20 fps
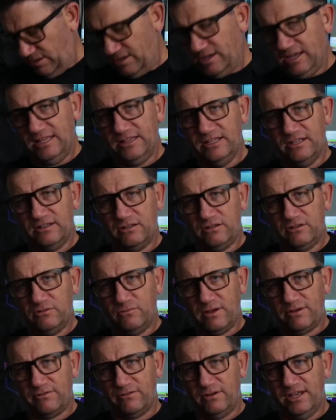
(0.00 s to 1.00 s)
in the
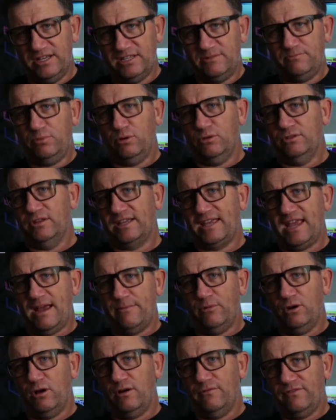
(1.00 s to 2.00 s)
quick release, pull the
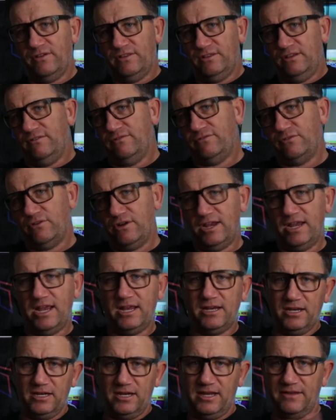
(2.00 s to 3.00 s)
camera off and you're free
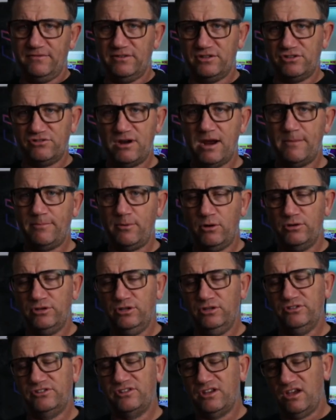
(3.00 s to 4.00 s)
and you leave your strap on
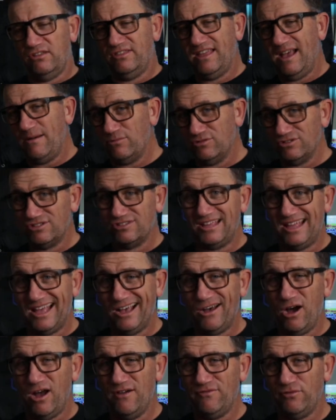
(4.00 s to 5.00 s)
you. So
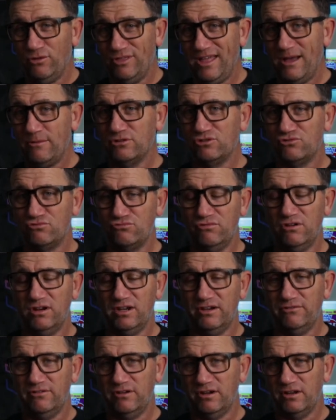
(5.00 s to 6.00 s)
I thought that was
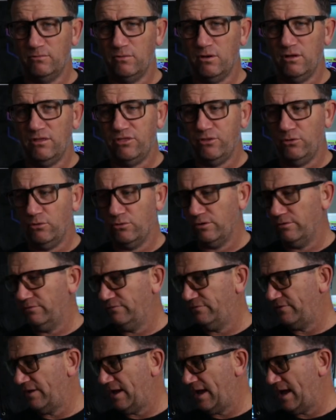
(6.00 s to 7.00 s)
really, really well thought of.
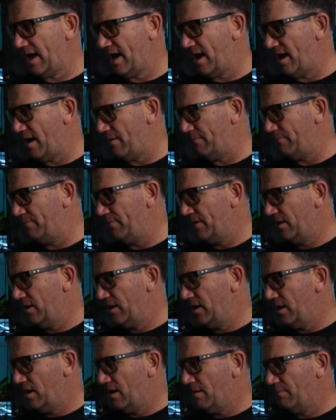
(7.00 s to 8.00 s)

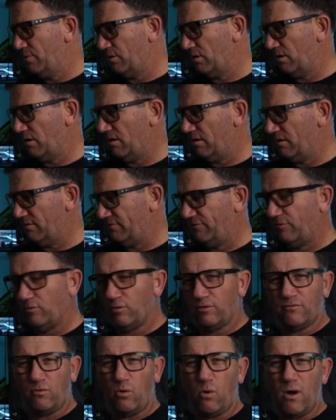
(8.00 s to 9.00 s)
But I've
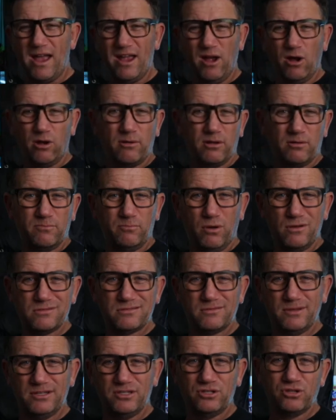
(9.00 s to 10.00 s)
thought of a way I could
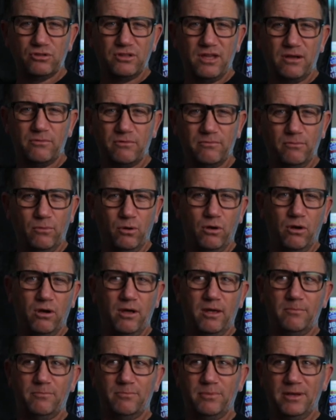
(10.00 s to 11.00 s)
possibly do that with my
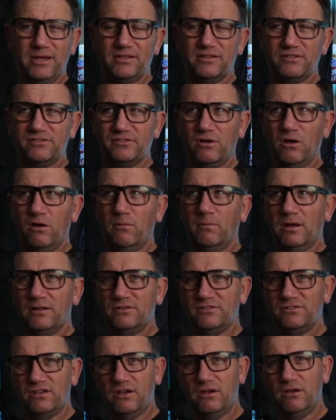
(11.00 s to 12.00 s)
Peak Design one.
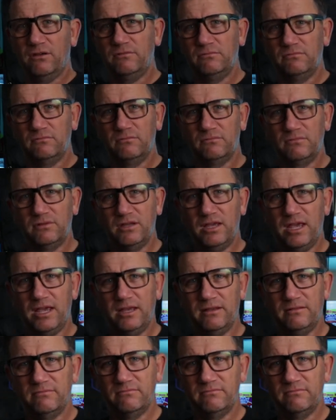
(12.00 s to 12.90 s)
So yeah,